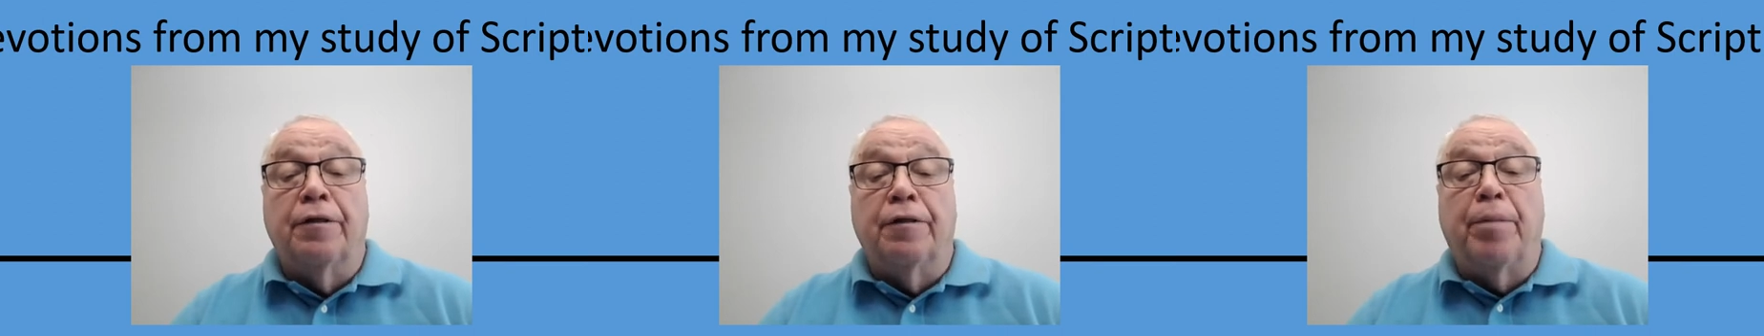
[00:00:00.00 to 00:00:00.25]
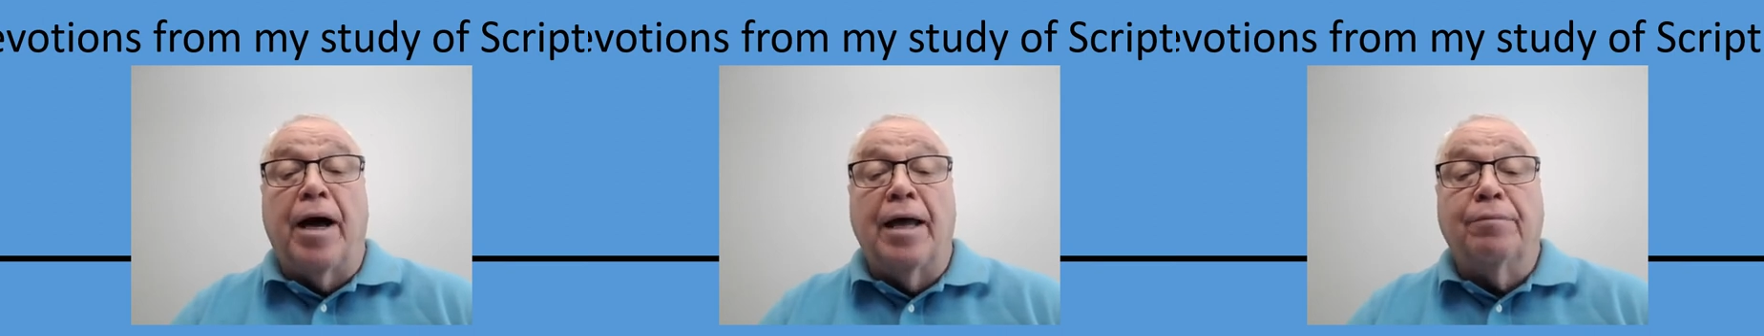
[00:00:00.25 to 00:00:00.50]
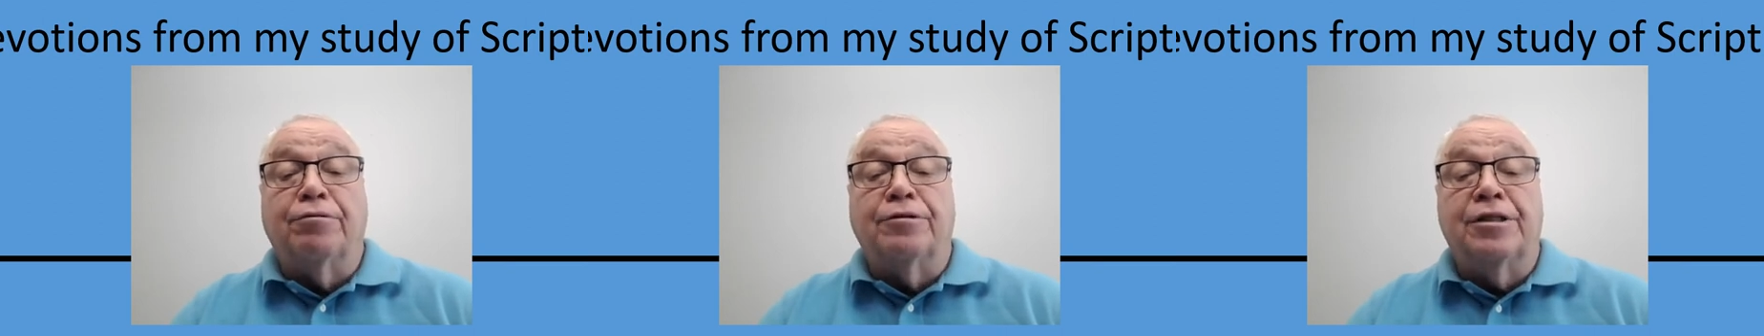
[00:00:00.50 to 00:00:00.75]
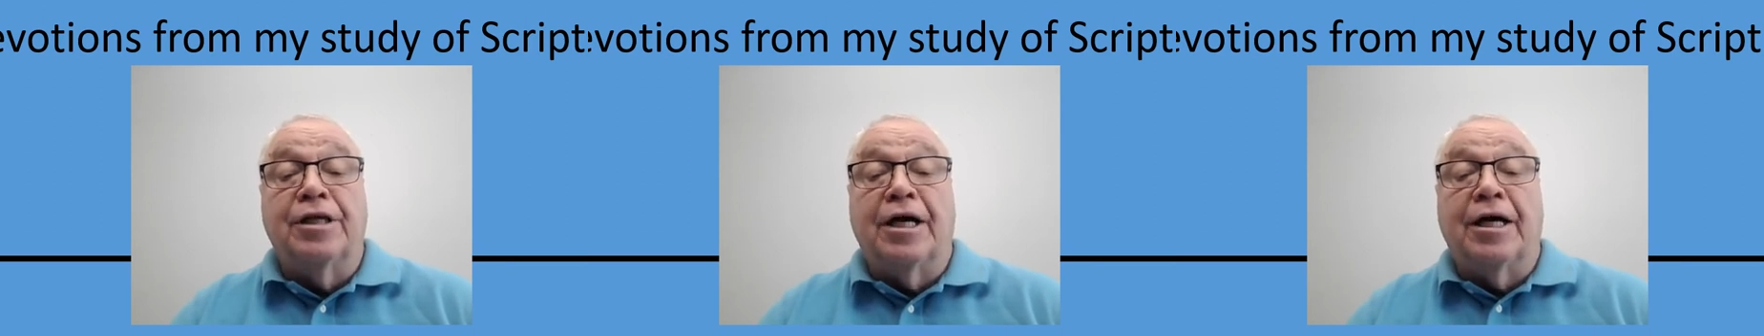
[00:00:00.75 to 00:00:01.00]
The Bible
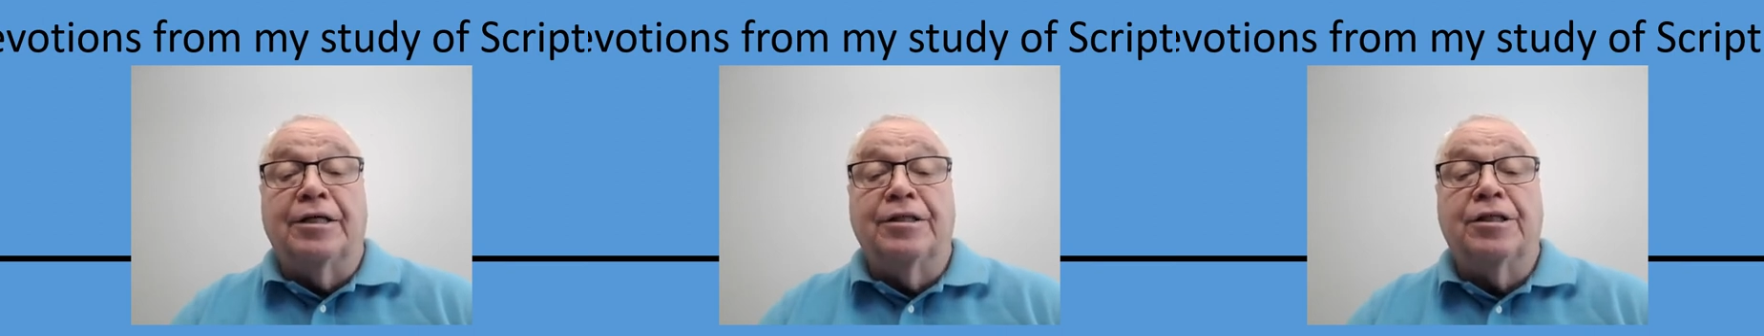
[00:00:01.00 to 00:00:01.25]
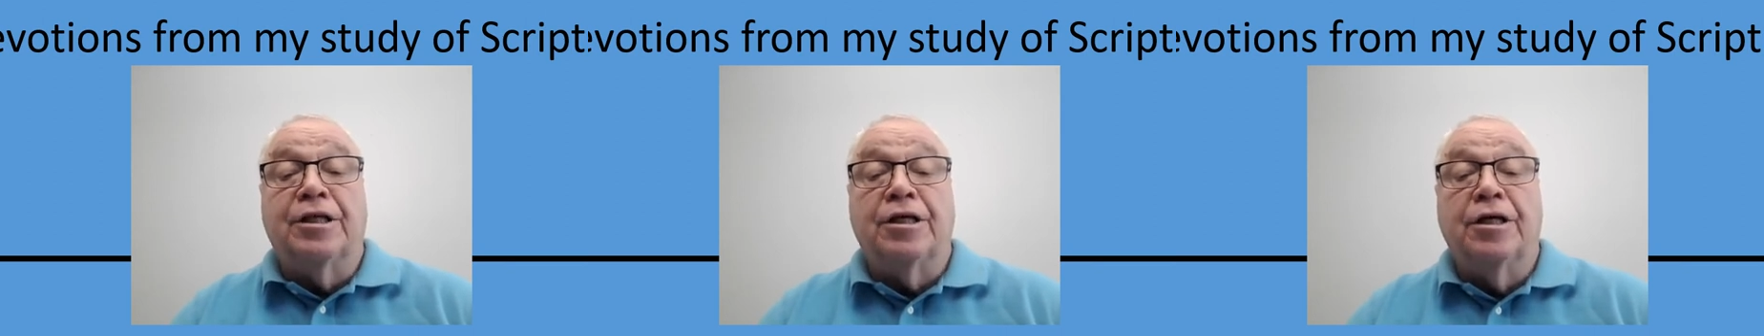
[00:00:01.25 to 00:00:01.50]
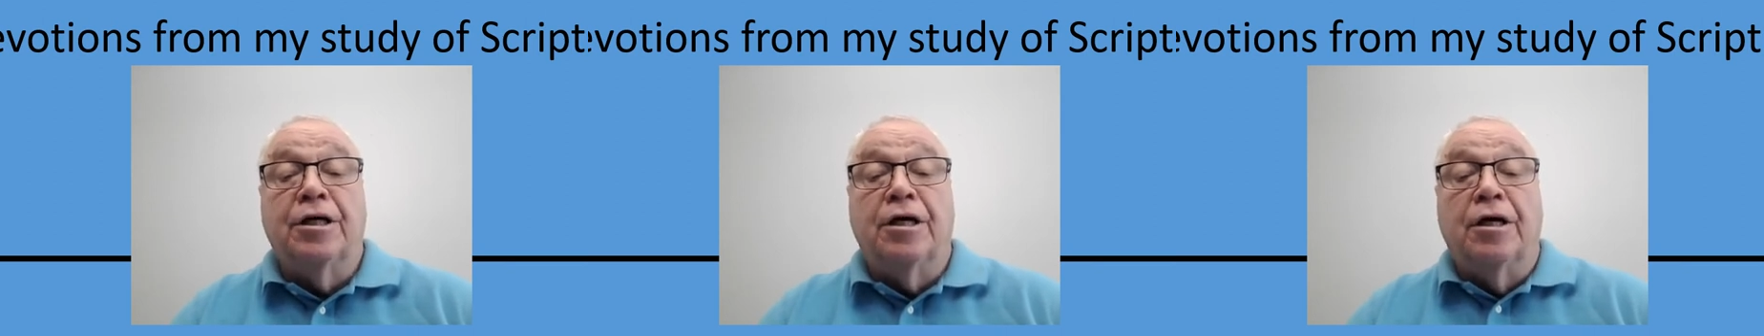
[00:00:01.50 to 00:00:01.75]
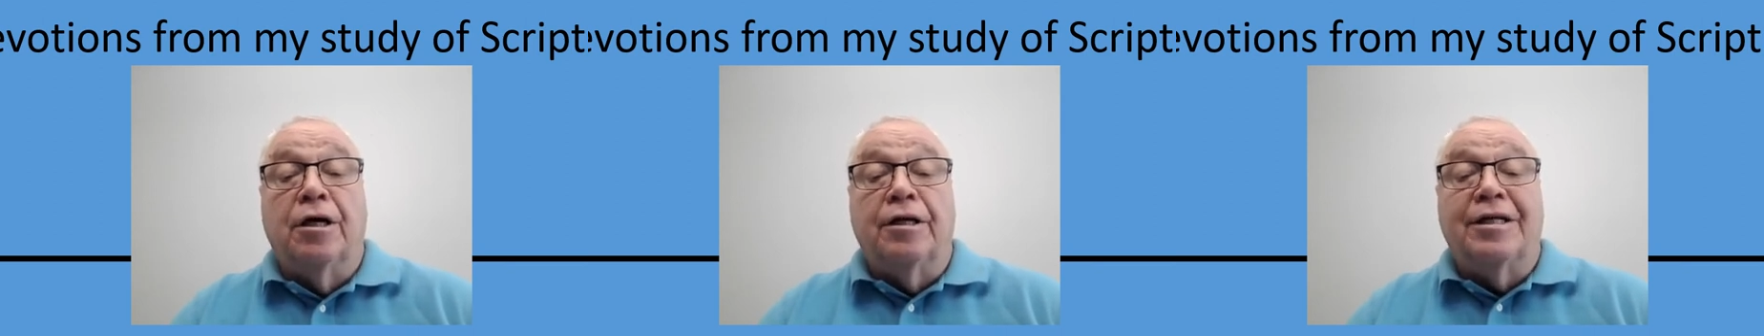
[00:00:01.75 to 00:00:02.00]
says,
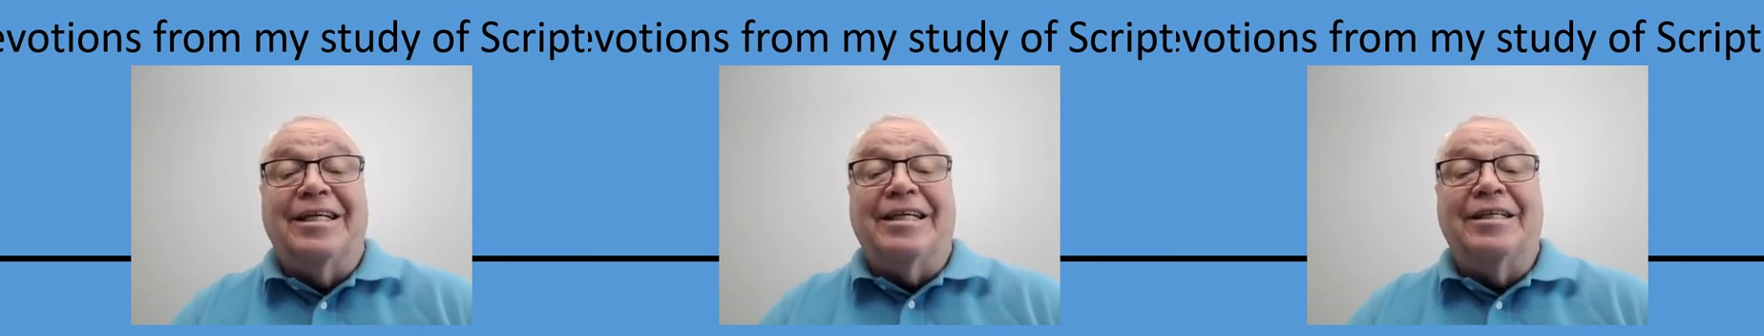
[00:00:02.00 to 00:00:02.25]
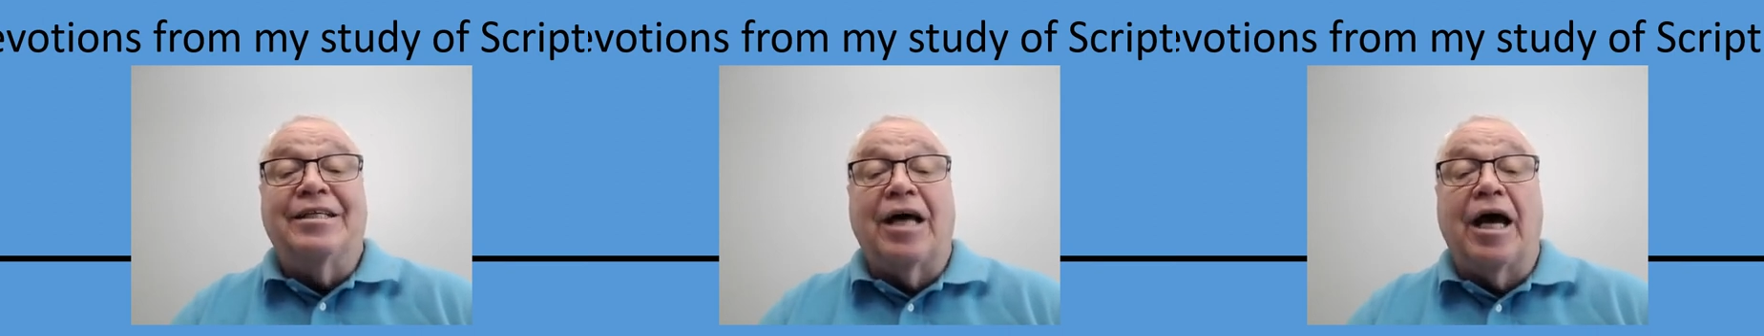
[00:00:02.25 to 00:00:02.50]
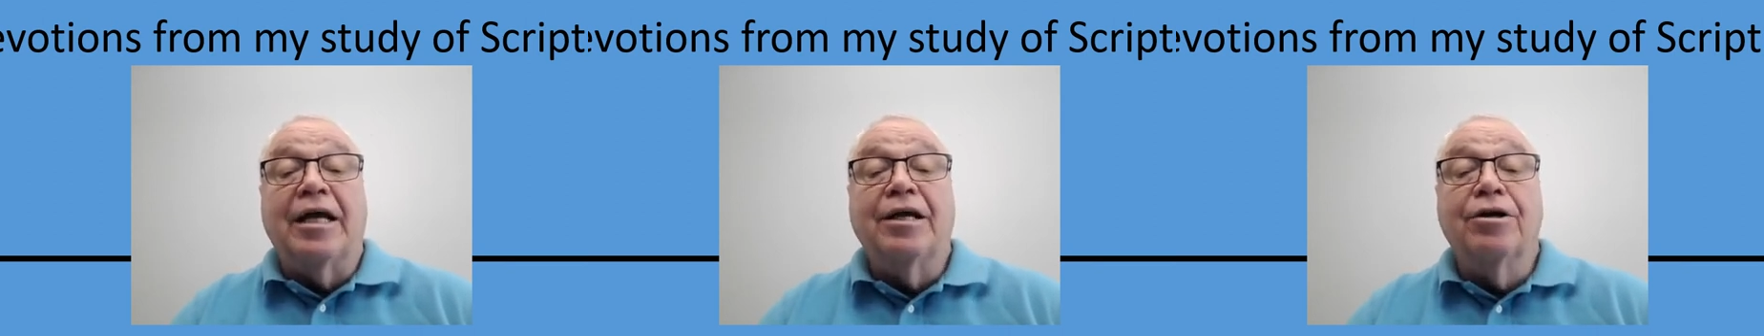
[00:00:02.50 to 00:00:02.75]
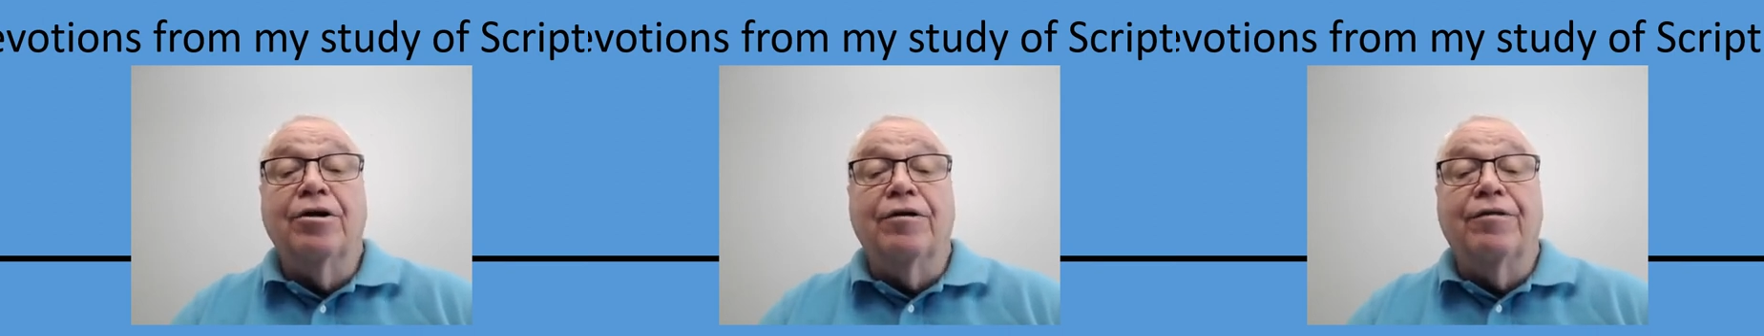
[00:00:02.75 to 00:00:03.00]

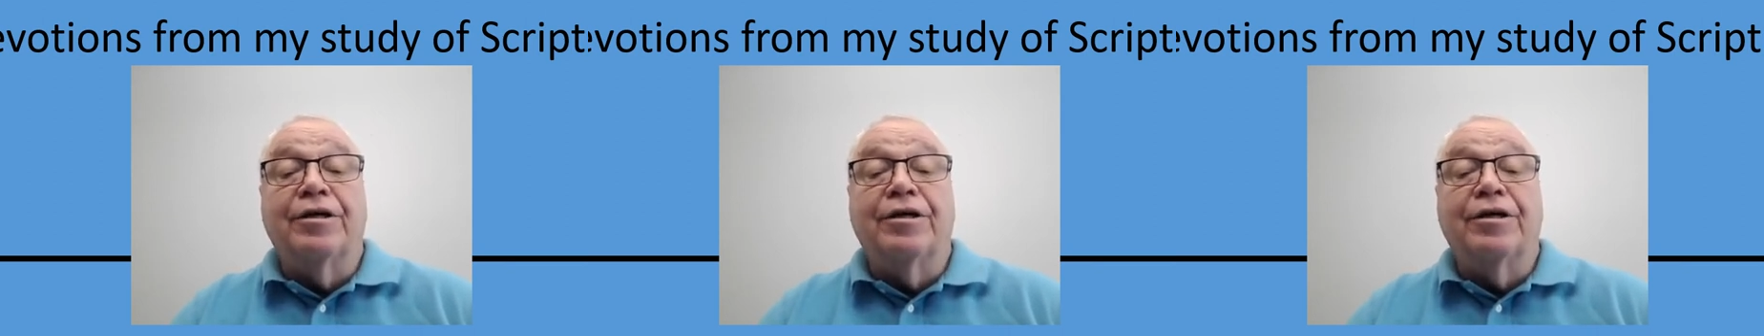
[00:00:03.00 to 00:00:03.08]
desire